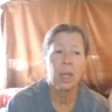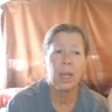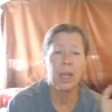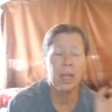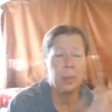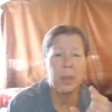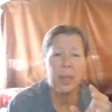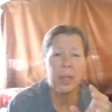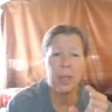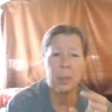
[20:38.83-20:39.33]

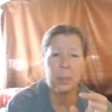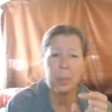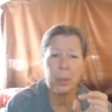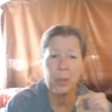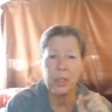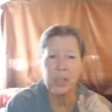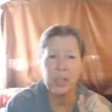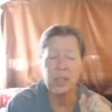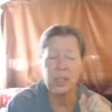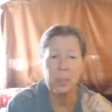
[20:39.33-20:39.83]
Anybody that
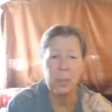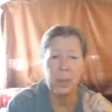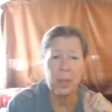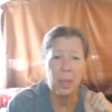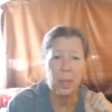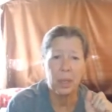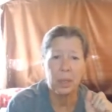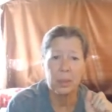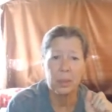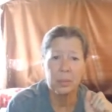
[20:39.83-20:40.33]
purchases a
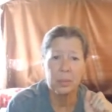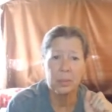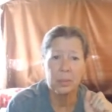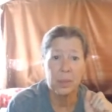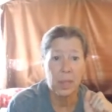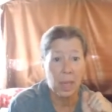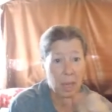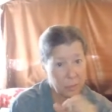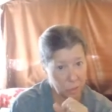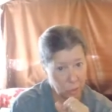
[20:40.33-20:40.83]
pig,
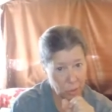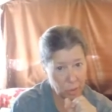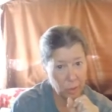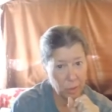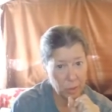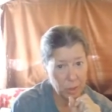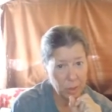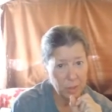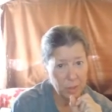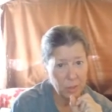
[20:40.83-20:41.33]
now that you're
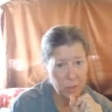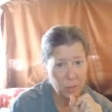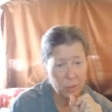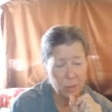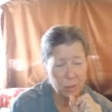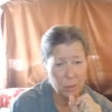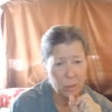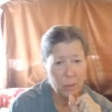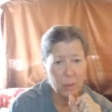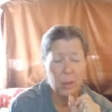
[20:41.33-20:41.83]
hearing this,
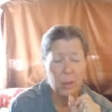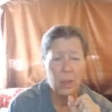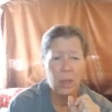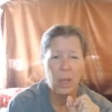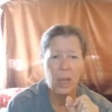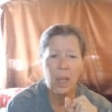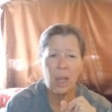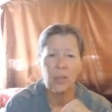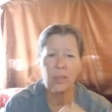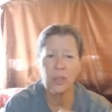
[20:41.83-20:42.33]

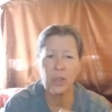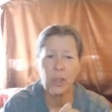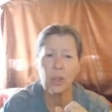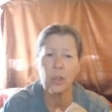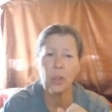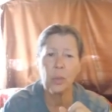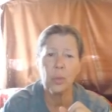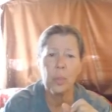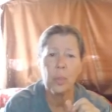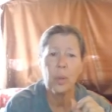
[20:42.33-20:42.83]
if
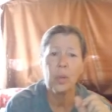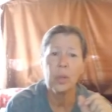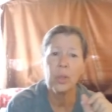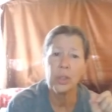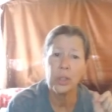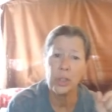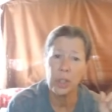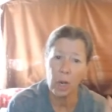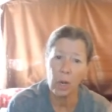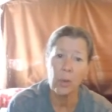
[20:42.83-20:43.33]
you
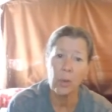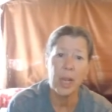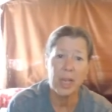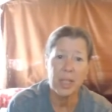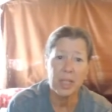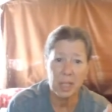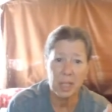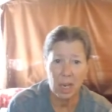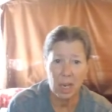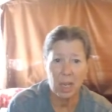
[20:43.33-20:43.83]

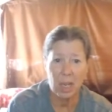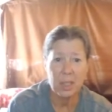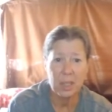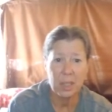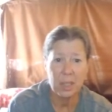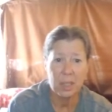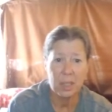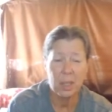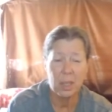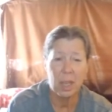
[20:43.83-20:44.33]
donate to
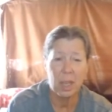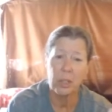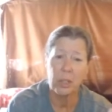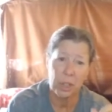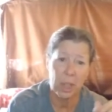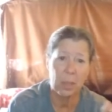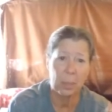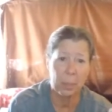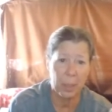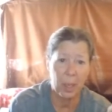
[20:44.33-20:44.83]
us and you
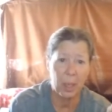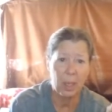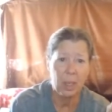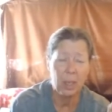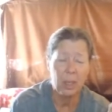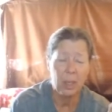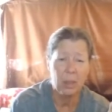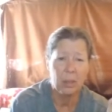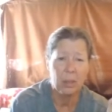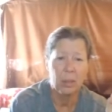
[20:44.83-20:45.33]
take a pig,
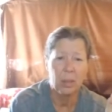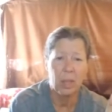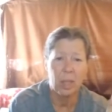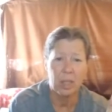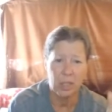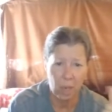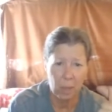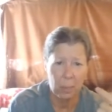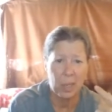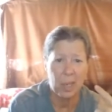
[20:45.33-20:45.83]
it's
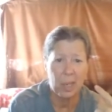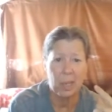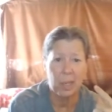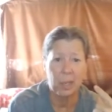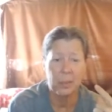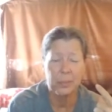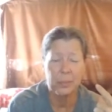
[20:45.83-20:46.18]
on me.